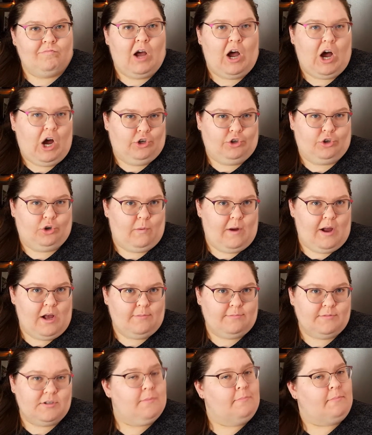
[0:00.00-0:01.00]

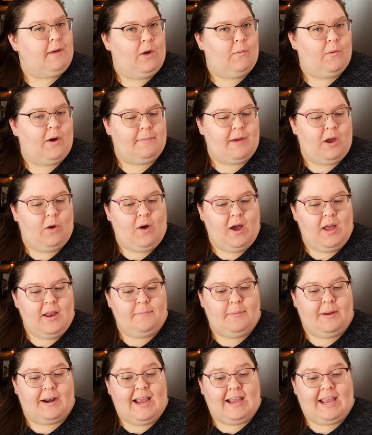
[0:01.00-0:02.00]
underwhelmed by One by
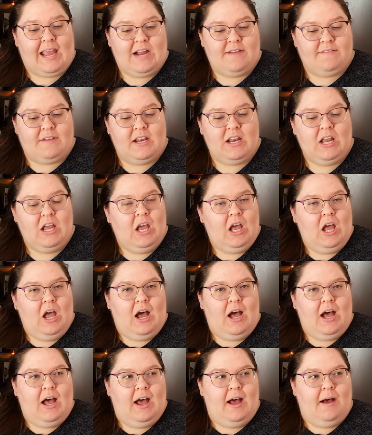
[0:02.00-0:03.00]
One, but I gave it
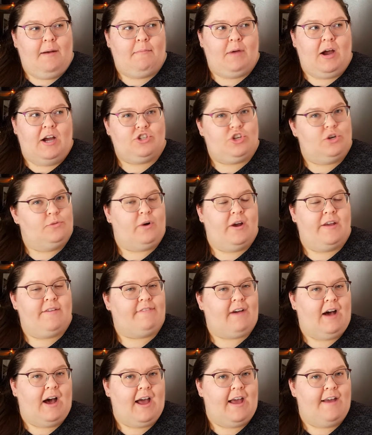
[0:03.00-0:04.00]
a
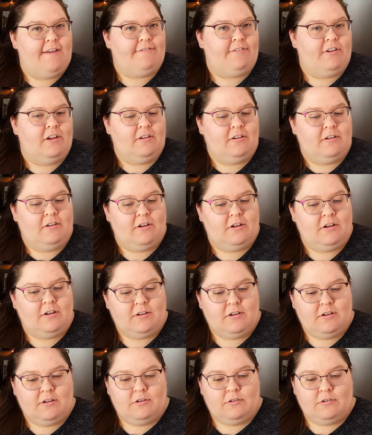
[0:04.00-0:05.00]
2.5
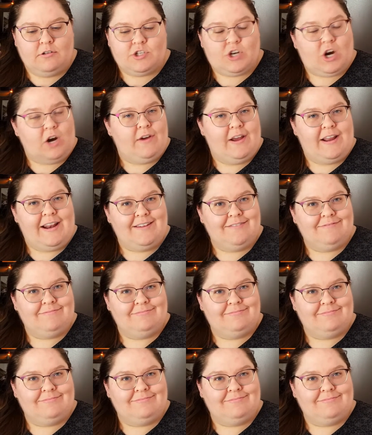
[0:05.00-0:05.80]
star rating.